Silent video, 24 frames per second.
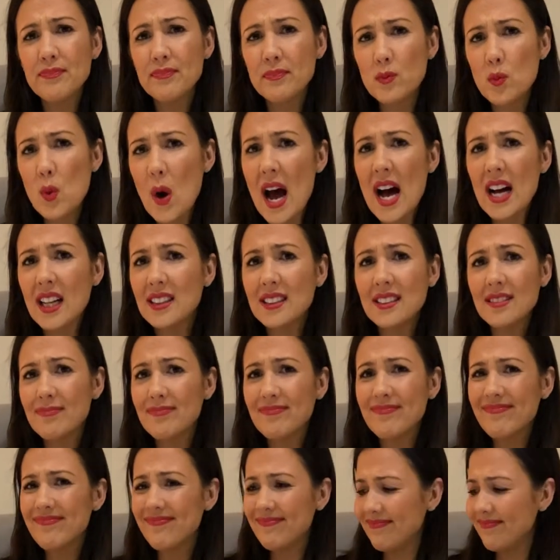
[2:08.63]

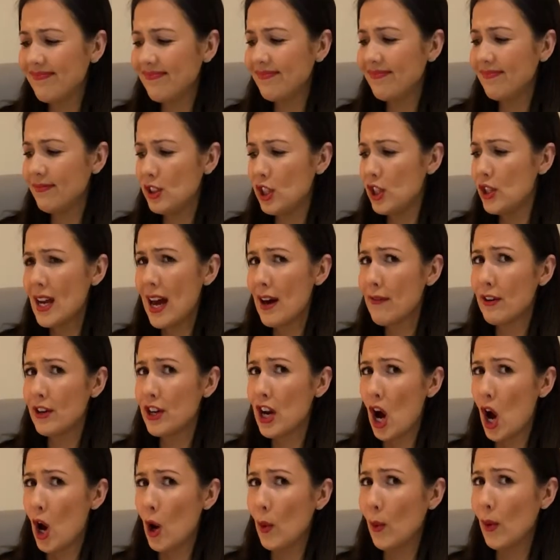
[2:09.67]
you never
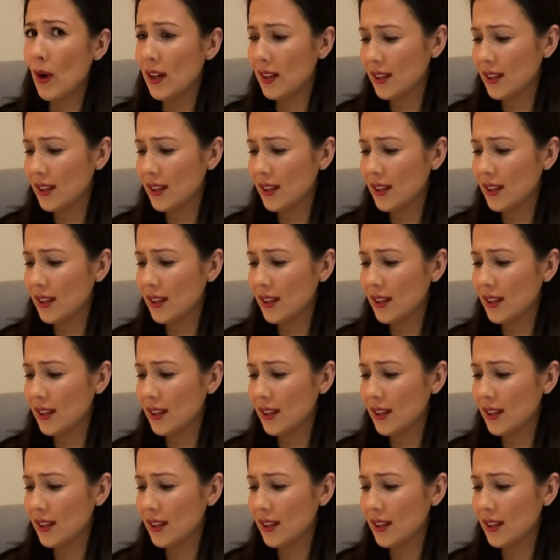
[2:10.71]
know.